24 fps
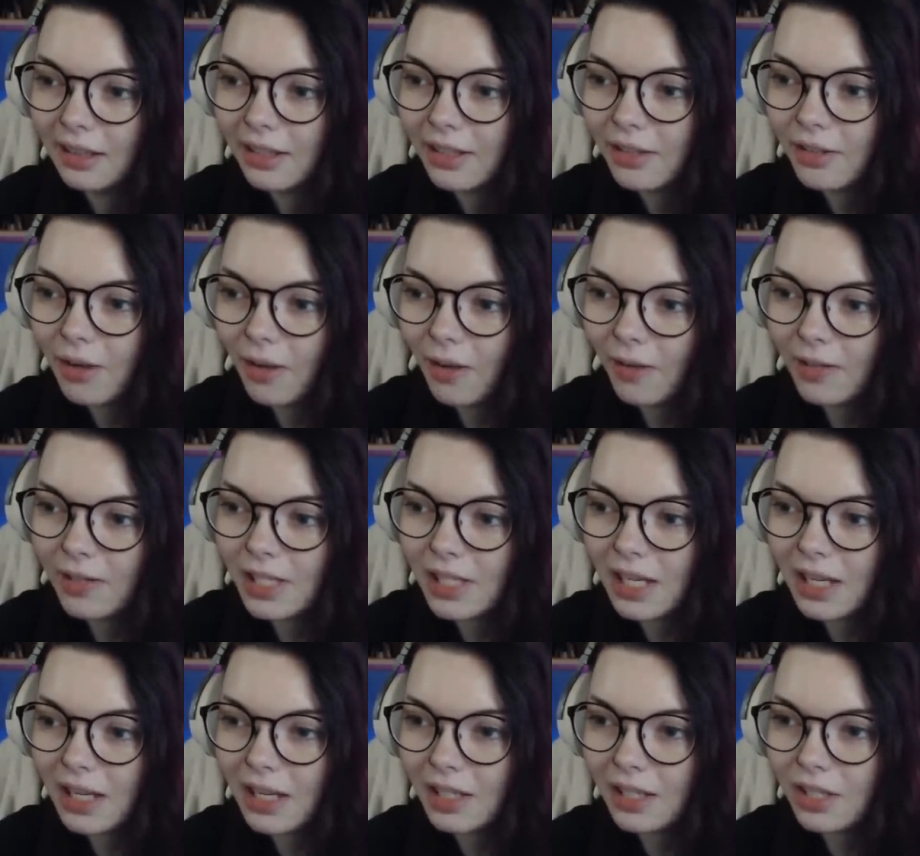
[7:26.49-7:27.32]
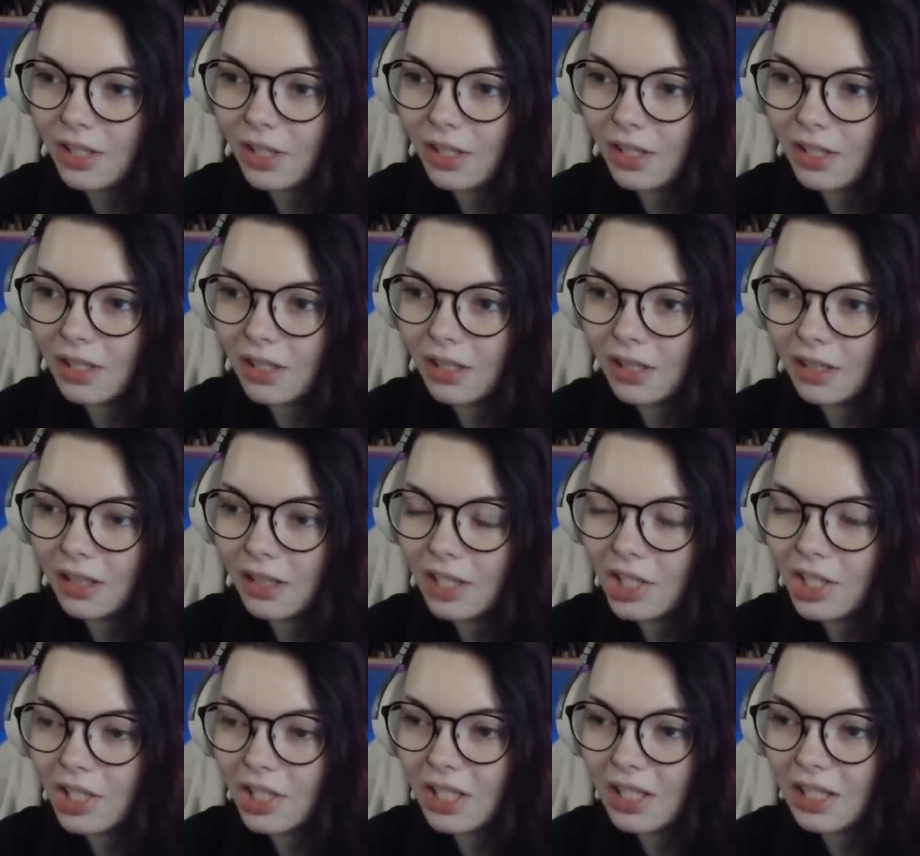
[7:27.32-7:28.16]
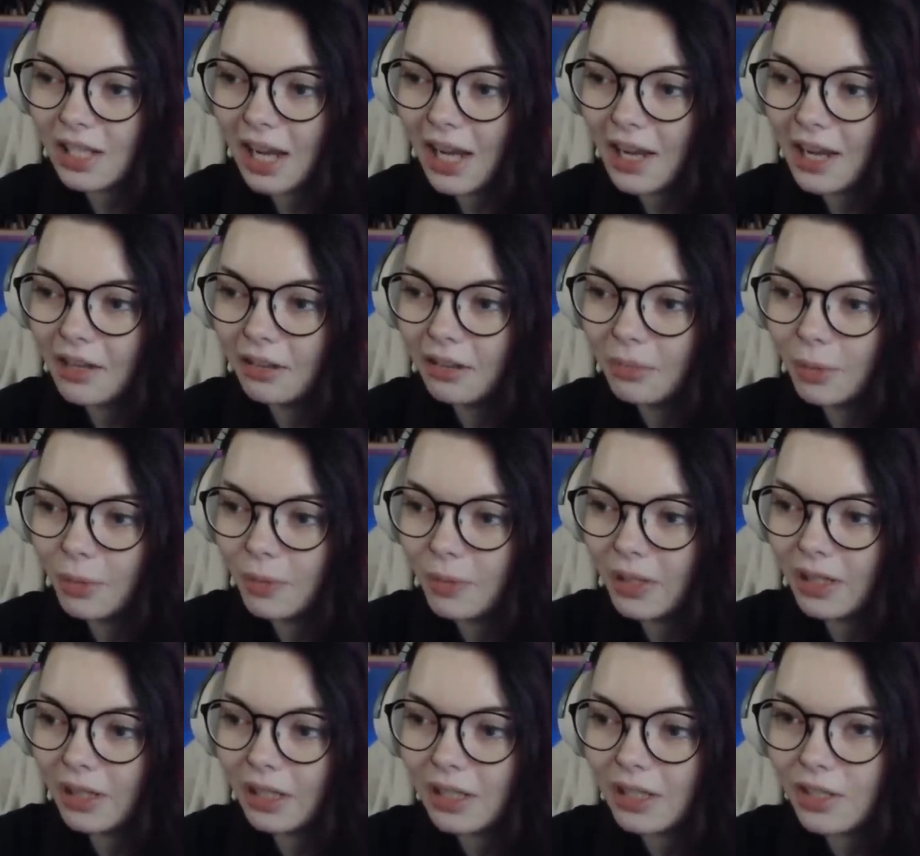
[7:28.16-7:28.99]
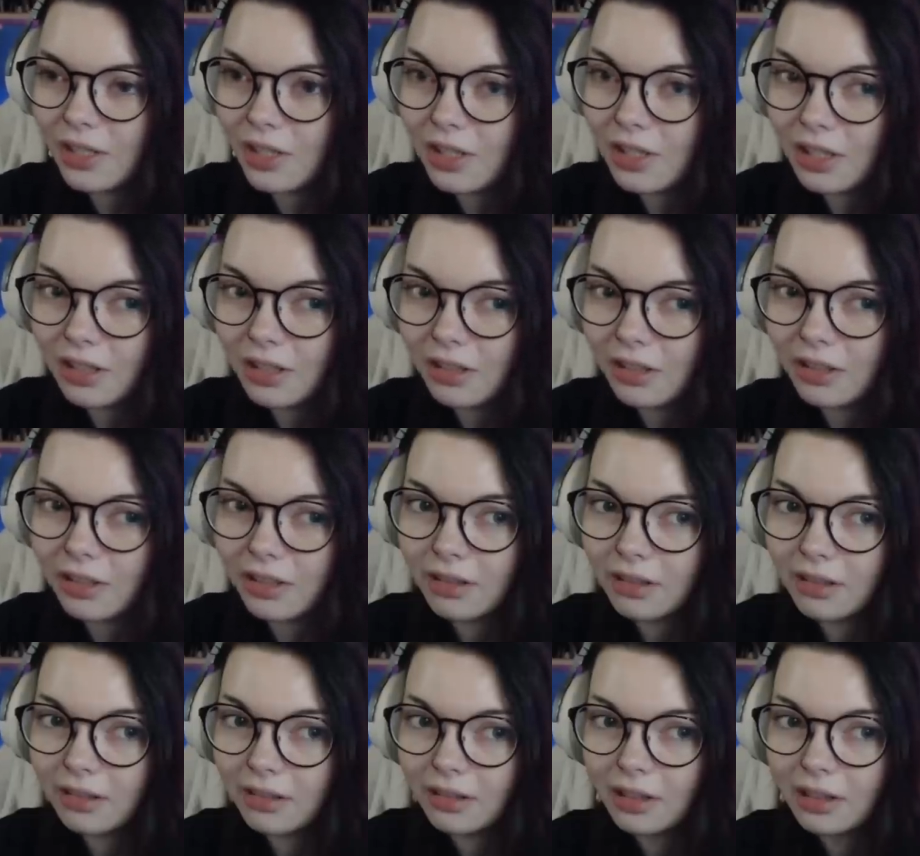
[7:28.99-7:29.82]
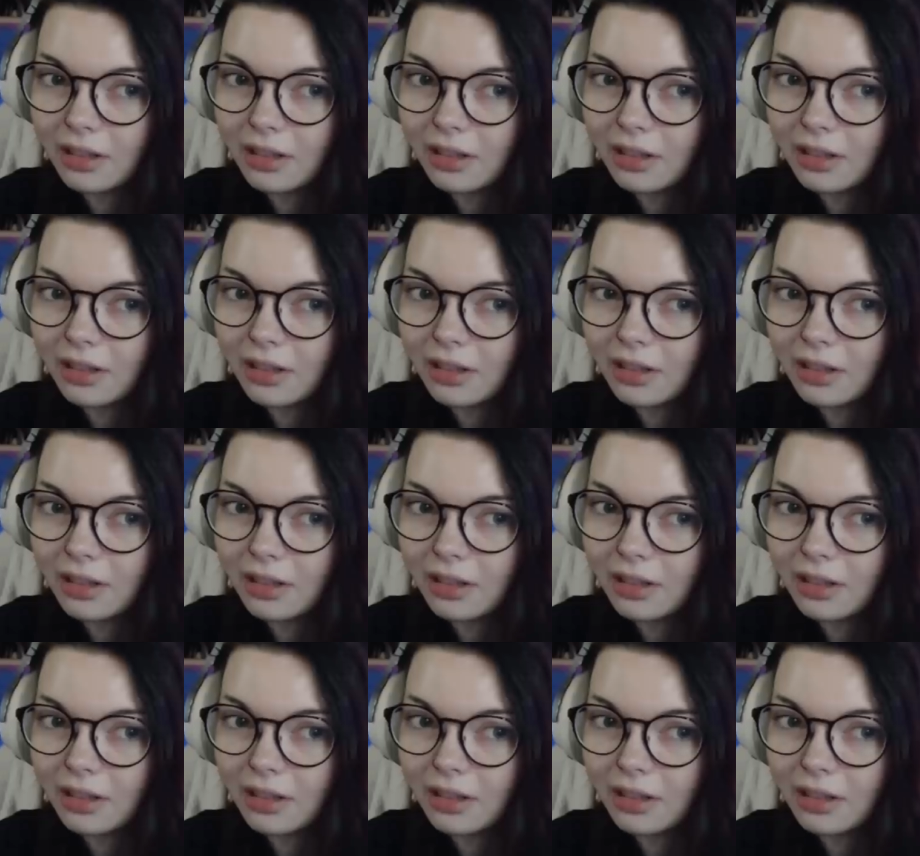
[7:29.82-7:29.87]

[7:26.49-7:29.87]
So obviously it's just a it's just a title. Maybe that's just another